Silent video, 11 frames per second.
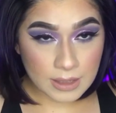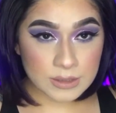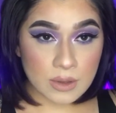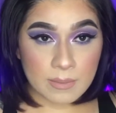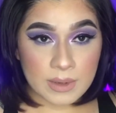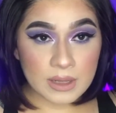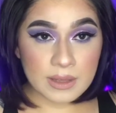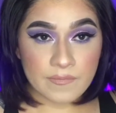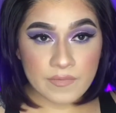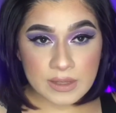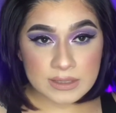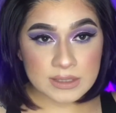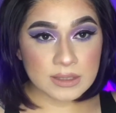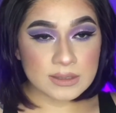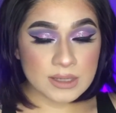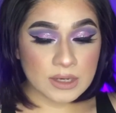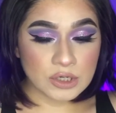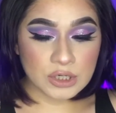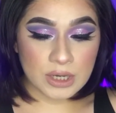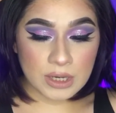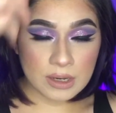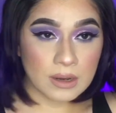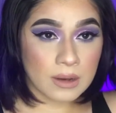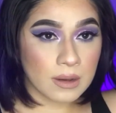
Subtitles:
So I'm going to leave this section